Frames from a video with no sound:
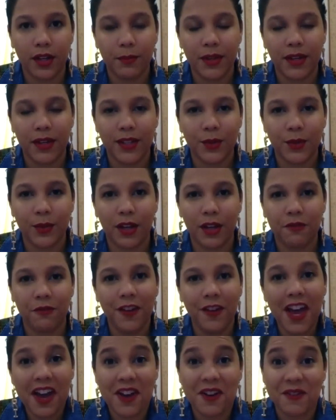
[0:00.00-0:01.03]
because what I've
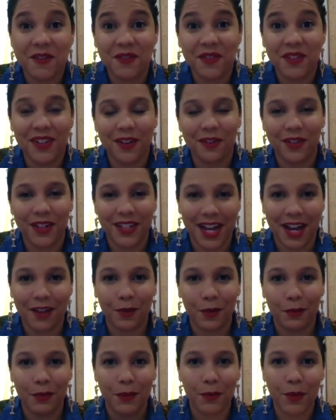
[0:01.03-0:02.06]
found over time
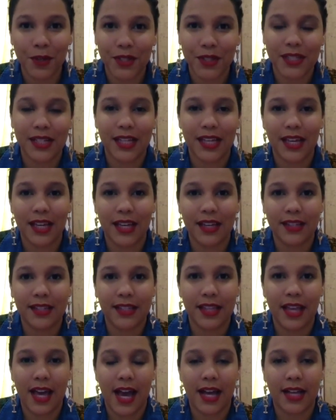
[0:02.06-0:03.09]
for me personally is
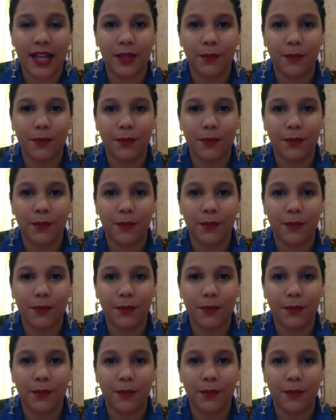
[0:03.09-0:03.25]
that